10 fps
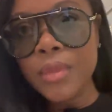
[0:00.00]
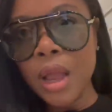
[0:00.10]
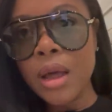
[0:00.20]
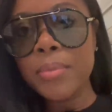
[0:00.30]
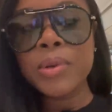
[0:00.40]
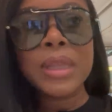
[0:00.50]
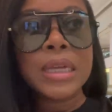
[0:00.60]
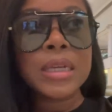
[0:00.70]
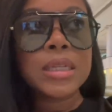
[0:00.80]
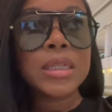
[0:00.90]
a couple
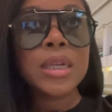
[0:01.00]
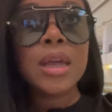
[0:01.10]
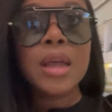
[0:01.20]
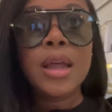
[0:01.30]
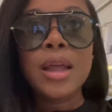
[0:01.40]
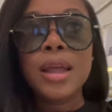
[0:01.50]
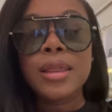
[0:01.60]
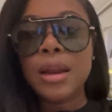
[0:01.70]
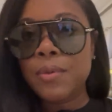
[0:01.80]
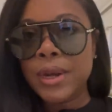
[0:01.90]
things
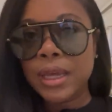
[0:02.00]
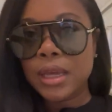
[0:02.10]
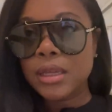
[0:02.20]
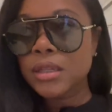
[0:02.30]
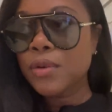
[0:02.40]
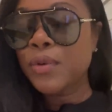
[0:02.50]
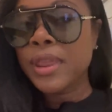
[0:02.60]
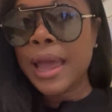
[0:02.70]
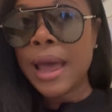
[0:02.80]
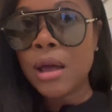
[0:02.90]
that I want to get for
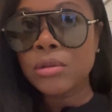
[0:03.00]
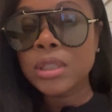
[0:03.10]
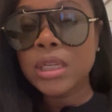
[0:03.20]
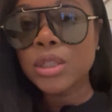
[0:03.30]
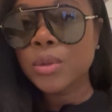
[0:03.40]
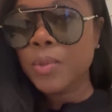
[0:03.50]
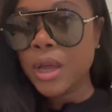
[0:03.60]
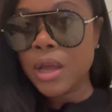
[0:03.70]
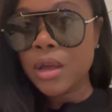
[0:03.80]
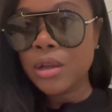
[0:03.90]
the house as
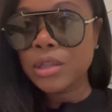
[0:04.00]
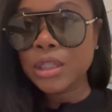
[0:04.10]
well.